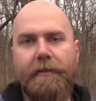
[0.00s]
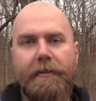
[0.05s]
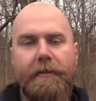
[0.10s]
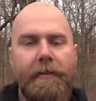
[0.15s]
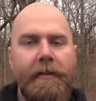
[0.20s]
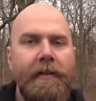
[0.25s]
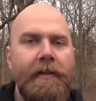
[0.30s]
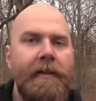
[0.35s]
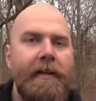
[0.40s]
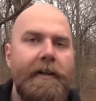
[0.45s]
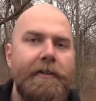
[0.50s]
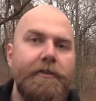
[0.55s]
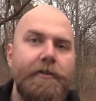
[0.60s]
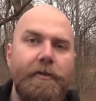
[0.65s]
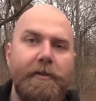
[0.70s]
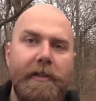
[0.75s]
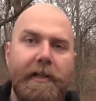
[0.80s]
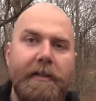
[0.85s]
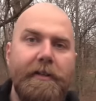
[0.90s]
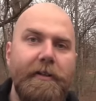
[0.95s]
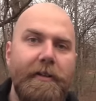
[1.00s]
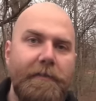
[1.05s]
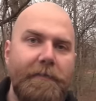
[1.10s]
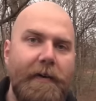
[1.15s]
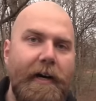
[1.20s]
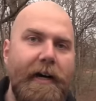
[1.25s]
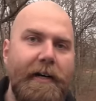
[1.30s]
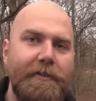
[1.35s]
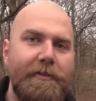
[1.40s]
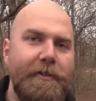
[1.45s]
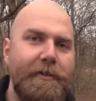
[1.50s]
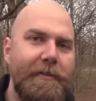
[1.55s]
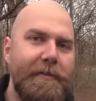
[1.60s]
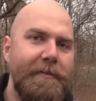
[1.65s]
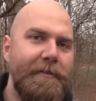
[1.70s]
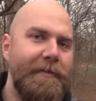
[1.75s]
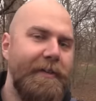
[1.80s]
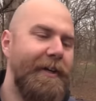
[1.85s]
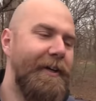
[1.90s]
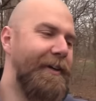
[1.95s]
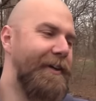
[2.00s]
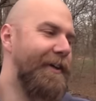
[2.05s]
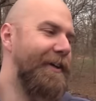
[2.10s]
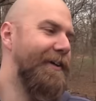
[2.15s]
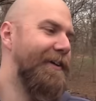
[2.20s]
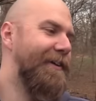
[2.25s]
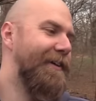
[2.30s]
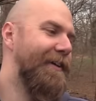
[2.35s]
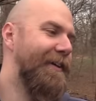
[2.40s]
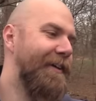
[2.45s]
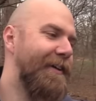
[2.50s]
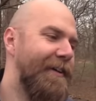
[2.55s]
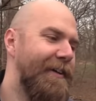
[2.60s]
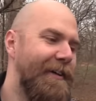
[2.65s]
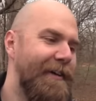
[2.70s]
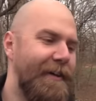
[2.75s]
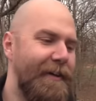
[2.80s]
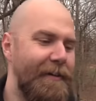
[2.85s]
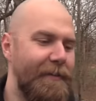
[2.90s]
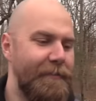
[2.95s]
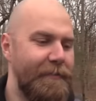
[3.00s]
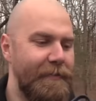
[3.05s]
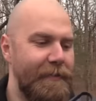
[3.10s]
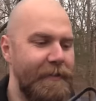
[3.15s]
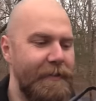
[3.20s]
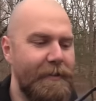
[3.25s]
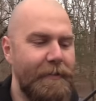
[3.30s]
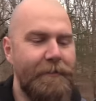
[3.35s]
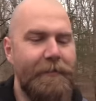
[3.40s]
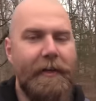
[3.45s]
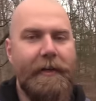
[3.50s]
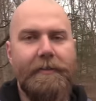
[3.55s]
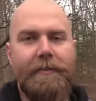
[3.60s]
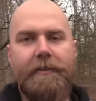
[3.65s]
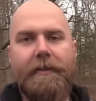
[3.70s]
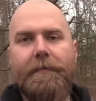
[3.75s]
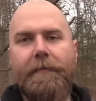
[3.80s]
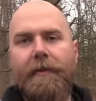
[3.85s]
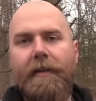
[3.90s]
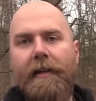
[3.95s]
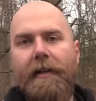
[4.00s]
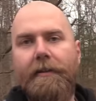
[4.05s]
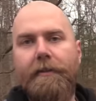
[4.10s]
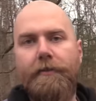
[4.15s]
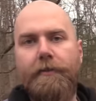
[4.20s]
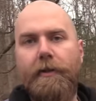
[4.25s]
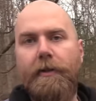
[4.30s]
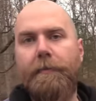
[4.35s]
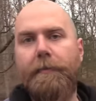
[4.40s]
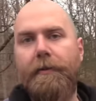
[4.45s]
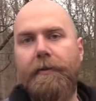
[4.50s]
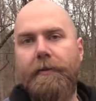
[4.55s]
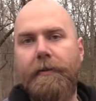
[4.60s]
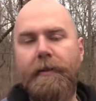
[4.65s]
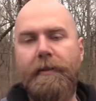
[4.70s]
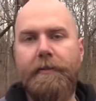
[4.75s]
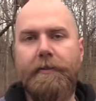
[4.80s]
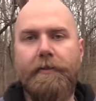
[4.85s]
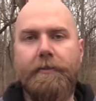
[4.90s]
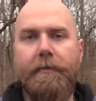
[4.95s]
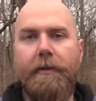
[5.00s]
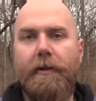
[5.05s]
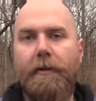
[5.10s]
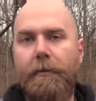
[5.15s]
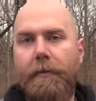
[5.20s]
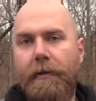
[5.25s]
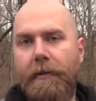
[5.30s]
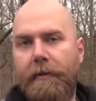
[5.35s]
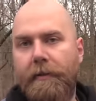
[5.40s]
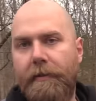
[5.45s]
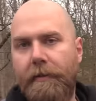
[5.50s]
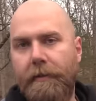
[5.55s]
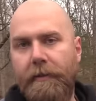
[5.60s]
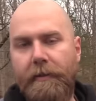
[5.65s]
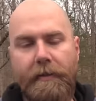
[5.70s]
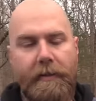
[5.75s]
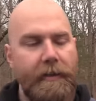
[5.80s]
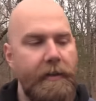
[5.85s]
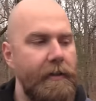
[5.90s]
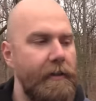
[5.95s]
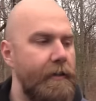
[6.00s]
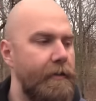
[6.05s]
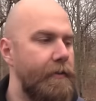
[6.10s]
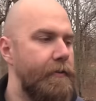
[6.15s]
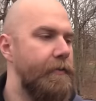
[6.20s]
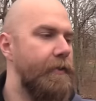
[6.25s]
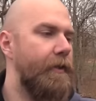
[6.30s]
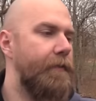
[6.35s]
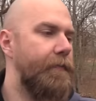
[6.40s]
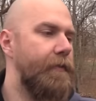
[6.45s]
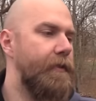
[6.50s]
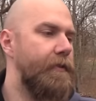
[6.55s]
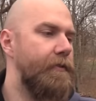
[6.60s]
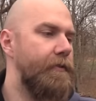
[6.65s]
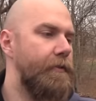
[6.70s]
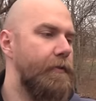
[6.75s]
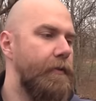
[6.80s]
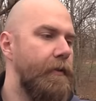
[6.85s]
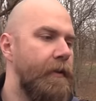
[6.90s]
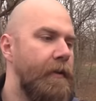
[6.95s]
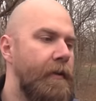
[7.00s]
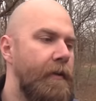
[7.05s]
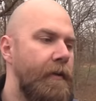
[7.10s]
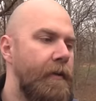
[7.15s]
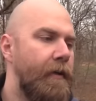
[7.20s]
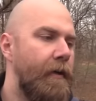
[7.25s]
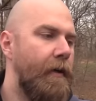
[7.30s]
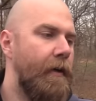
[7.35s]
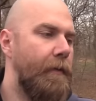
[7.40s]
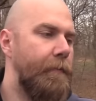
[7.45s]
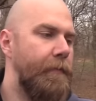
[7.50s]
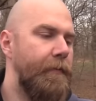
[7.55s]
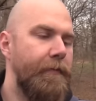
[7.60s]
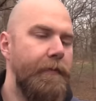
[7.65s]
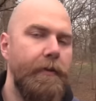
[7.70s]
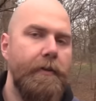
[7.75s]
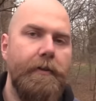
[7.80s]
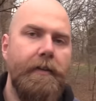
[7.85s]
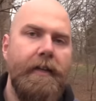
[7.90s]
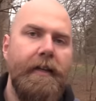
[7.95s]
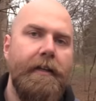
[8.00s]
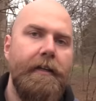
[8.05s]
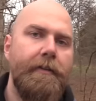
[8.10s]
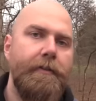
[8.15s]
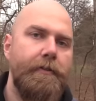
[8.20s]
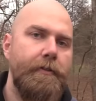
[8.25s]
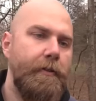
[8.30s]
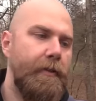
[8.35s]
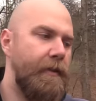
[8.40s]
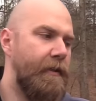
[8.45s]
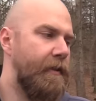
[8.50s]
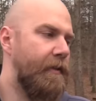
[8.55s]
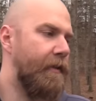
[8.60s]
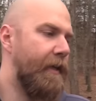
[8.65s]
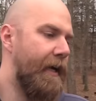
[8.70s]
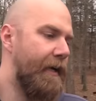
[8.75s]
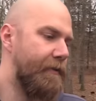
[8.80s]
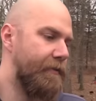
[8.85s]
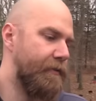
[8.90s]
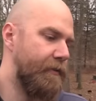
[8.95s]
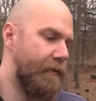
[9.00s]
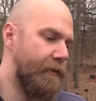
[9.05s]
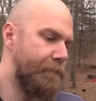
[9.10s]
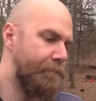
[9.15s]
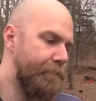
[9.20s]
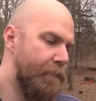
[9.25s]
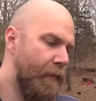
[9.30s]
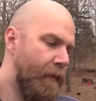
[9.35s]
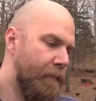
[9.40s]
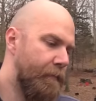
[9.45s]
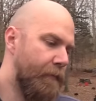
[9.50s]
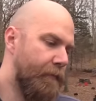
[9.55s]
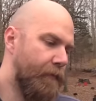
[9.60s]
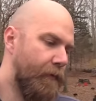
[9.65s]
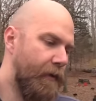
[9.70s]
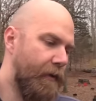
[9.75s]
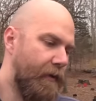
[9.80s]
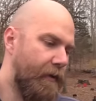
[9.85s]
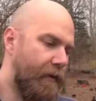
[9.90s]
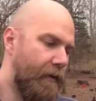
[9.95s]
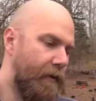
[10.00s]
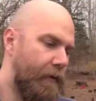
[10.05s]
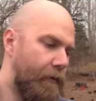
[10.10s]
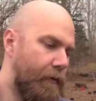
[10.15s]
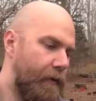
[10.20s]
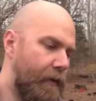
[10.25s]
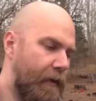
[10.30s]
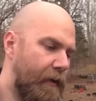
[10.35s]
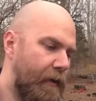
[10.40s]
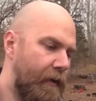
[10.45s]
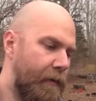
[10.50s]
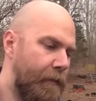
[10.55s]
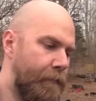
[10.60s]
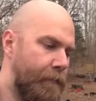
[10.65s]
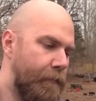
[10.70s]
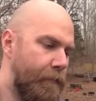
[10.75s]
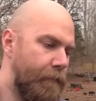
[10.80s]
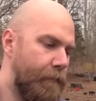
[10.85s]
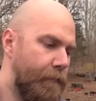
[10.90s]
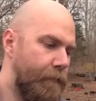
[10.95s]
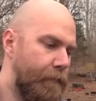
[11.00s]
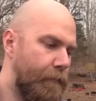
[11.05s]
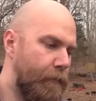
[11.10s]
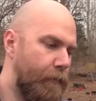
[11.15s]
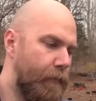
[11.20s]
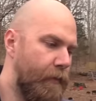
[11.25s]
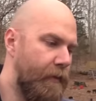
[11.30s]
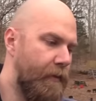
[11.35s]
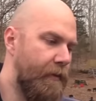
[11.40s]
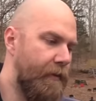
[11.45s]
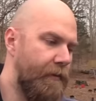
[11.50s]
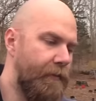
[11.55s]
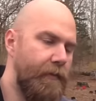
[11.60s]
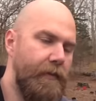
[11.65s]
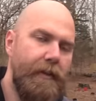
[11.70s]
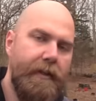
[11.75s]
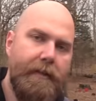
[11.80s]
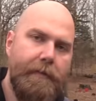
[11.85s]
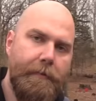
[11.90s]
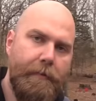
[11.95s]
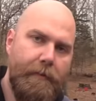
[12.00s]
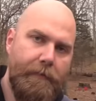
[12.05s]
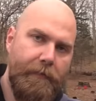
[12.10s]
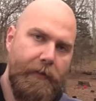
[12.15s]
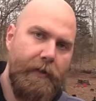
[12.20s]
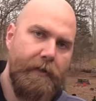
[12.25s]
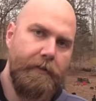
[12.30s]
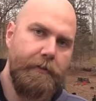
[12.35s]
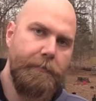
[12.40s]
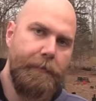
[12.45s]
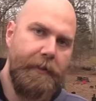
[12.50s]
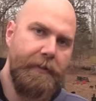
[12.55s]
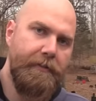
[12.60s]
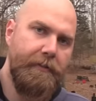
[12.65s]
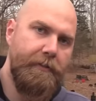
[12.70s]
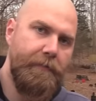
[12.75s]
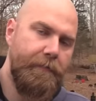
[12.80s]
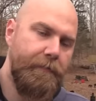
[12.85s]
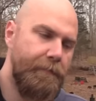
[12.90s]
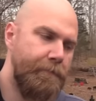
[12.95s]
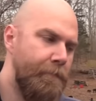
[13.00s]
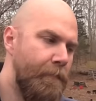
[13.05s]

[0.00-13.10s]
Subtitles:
you. As your legal advisor, you can find yourself in a lot of trouble, and just know what you're getting yourself into if you're getting into it. And then lastly, before I go, they're very expensive